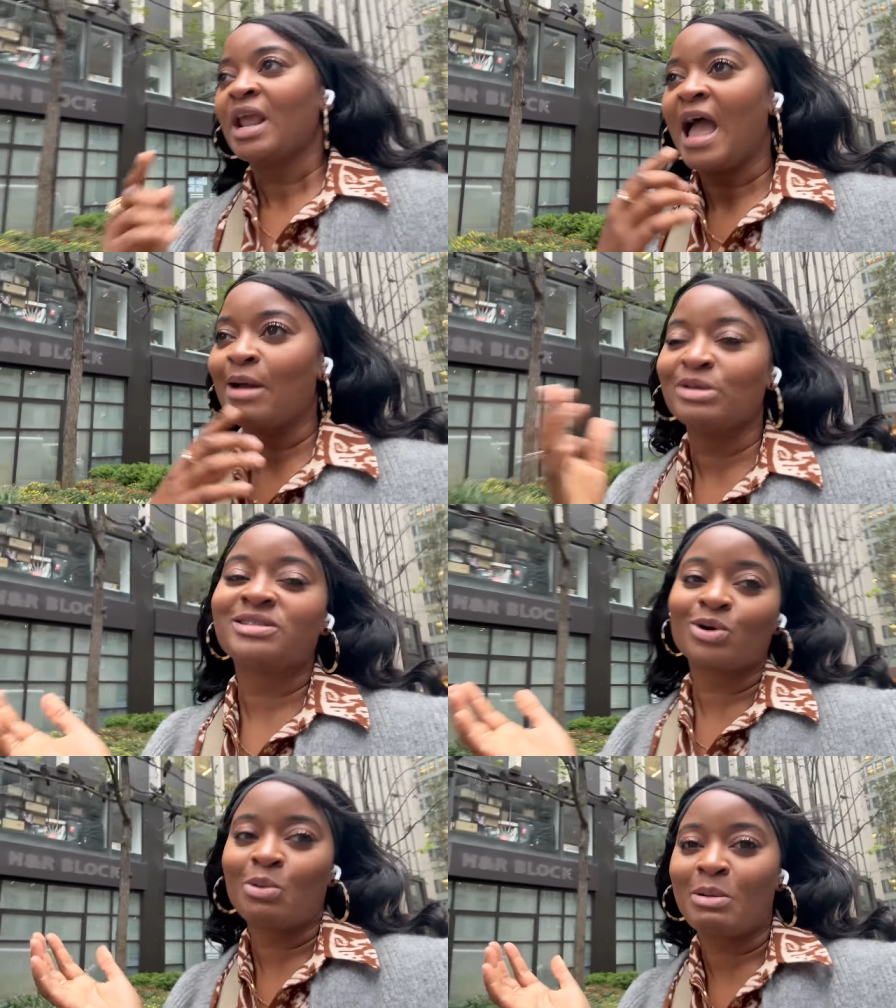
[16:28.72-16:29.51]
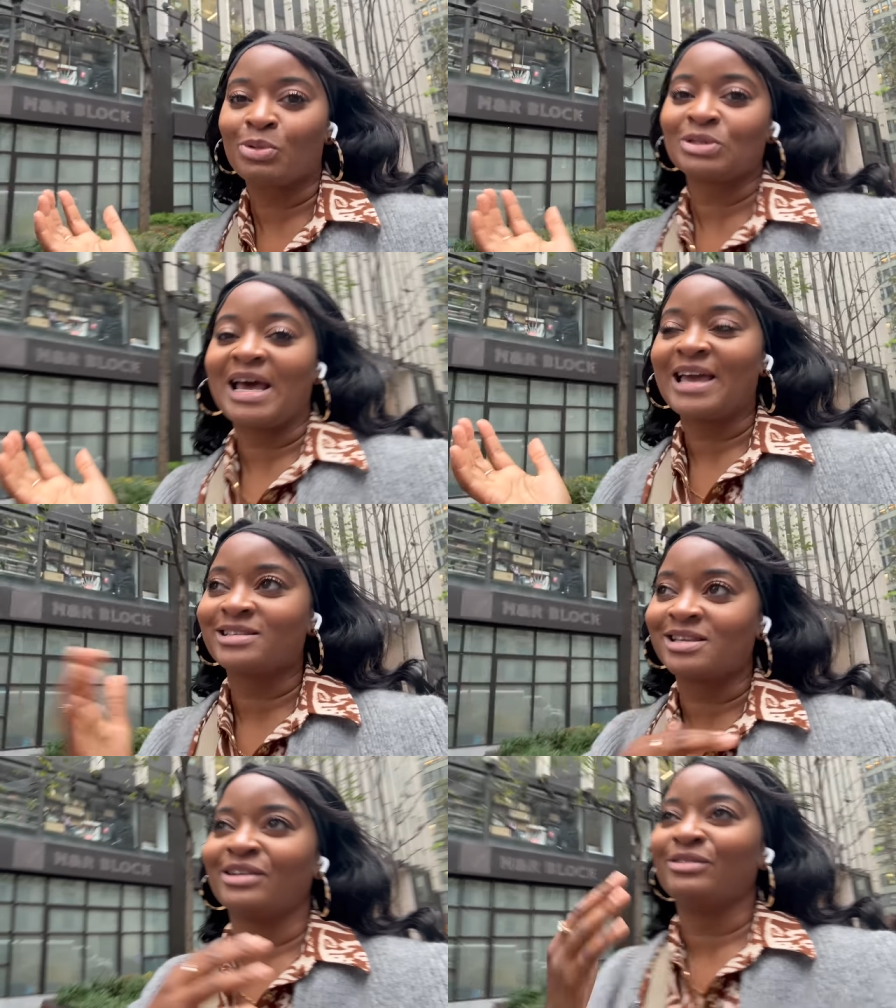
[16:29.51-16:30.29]
and we still got one more day,
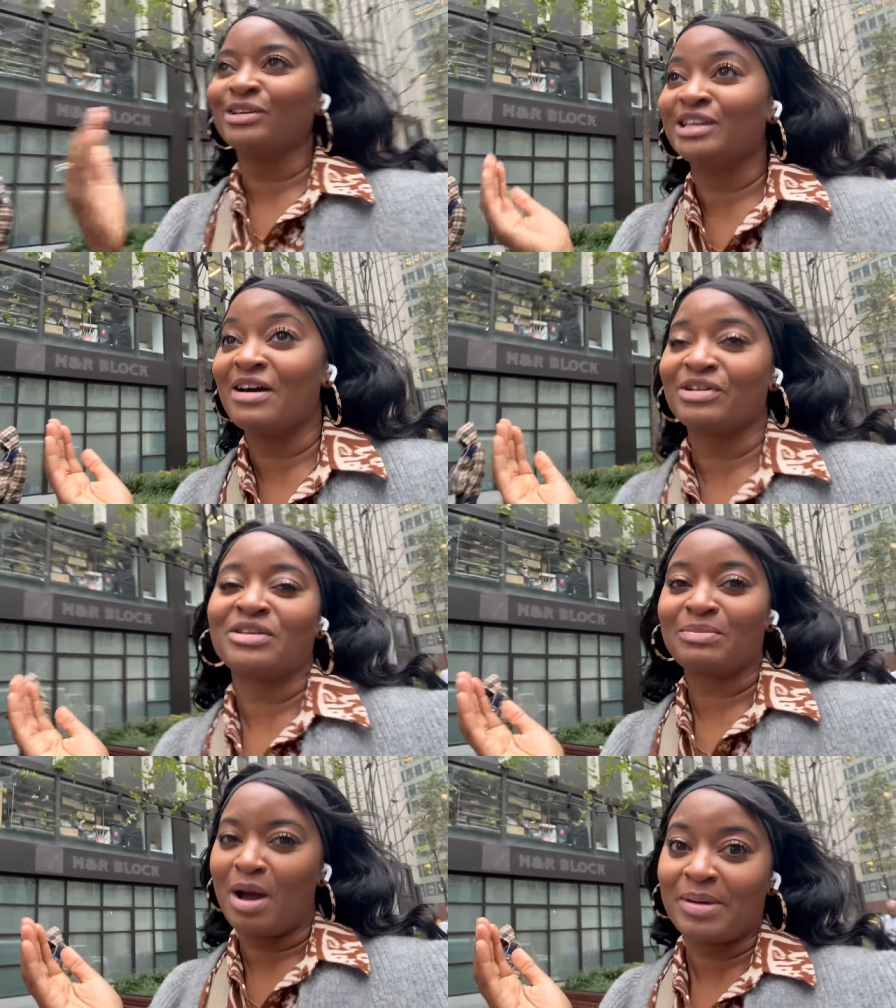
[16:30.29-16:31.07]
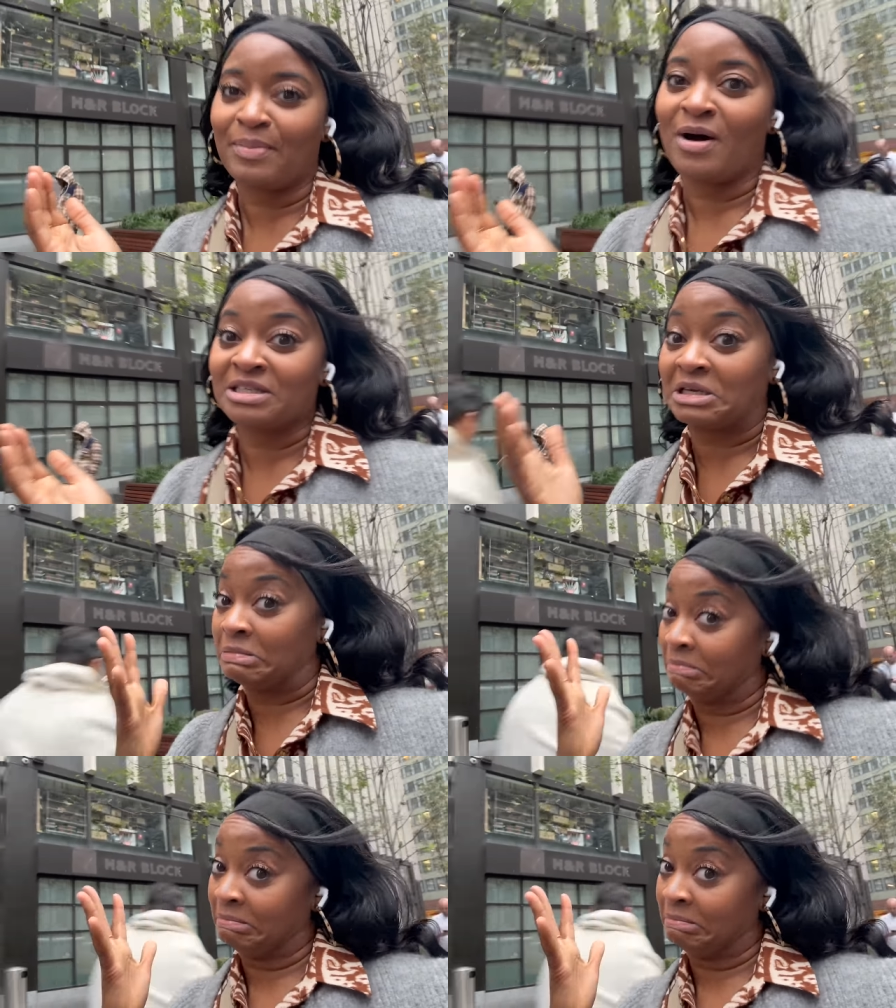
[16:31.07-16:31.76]
so you never know, there might be a part two.